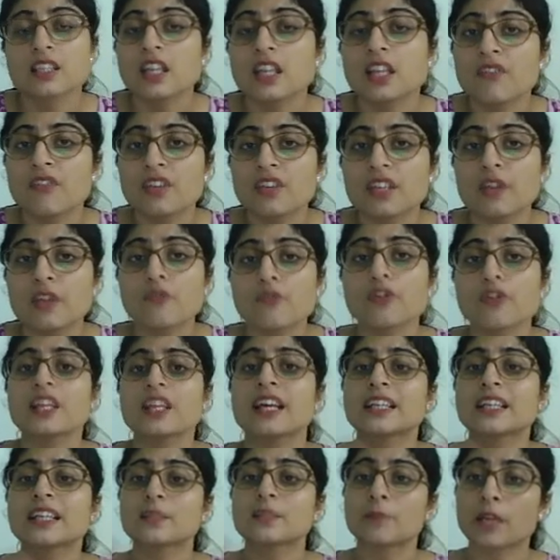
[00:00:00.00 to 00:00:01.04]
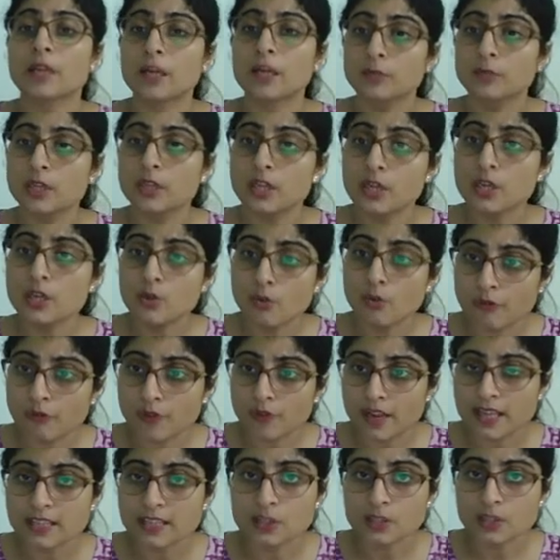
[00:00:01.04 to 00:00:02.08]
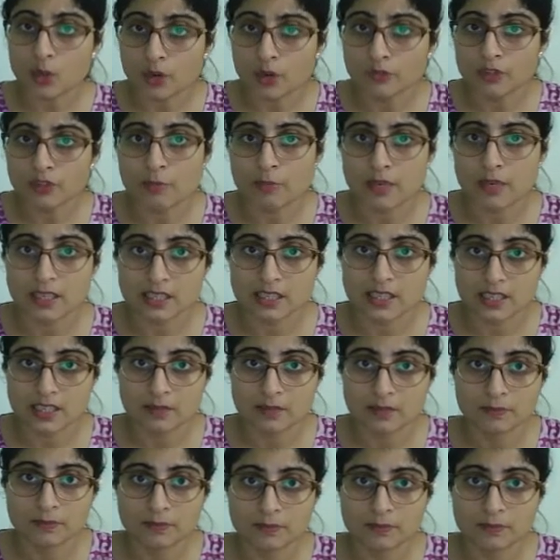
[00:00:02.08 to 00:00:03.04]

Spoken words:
even if it has become the new face of the media?